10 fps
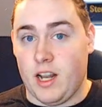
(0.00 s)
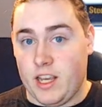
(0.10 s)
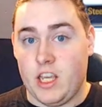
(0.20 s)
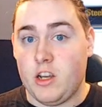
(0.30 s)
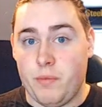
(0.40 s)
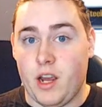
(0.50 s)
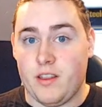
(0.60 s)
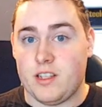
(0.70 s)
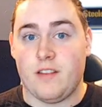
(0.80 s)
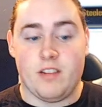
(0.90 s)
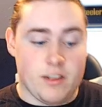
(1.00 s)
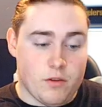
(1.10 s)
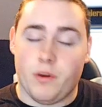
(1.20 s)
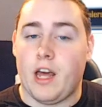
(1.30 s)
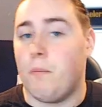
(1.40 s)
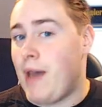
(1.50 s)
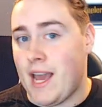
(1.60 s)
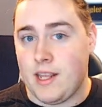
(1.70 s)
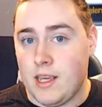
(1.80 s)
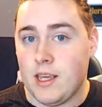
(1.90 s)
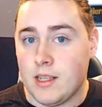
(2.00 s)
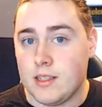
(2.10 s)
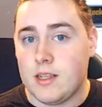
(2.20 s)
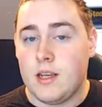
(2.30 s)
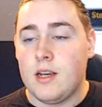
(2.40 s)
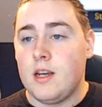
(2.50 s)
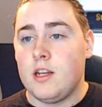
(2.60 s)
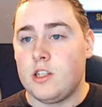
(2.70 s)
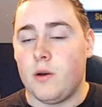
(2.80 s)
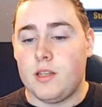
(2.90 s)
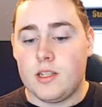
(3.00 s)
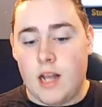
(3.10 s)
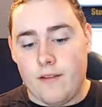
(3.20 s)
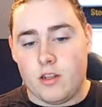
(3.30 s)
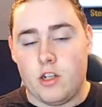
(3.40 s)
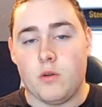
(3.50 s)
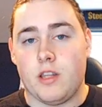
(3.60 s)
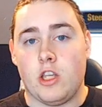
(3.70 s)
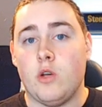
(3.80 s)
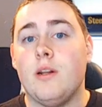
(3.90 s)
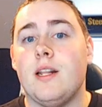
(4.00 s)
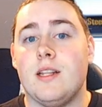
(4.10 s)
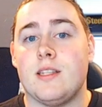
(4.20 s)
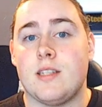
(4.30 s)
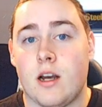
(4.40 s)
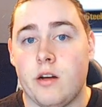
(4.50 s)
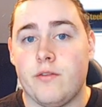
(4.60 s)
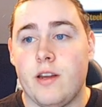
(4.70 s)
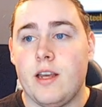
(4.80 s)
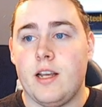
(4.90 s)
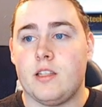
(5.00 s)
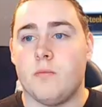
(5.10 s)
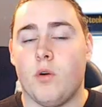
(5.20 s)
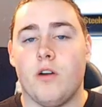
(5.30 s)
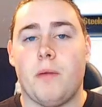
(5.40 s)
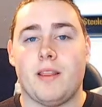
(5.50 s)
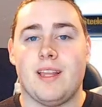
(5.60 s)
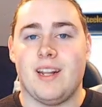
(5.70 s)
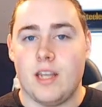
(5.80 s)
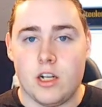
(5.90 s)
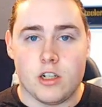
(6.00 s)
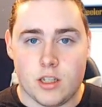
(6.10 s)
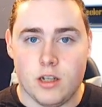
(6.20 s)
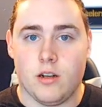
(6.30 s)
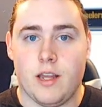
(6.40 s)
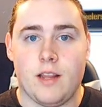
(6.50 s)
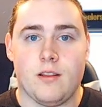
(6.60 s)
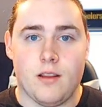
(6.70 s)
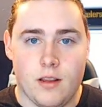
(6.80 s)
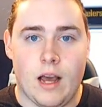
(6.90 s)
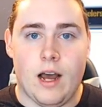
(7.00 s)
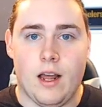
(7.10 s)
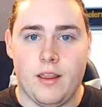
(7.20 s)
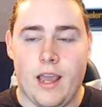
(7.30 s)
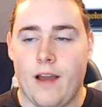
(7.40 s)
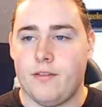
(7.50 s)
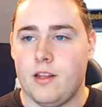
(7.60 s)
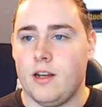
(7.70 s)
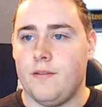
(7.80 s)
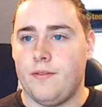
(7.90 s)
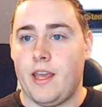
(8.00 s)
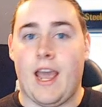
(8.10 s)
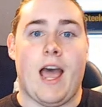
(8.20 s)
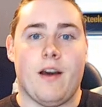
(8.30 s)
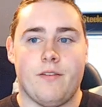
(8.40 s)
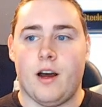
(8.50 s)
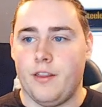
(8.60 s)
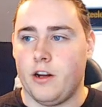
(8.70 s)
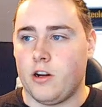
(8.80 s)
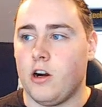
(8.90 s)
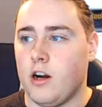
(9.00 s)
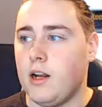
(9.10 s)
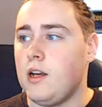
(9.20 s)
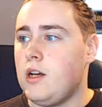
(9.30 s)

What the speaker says: Like he could be on this list even with how bad he is. So it doesn't have to do with the unit itself. It's more about the leader skill that they have on their card.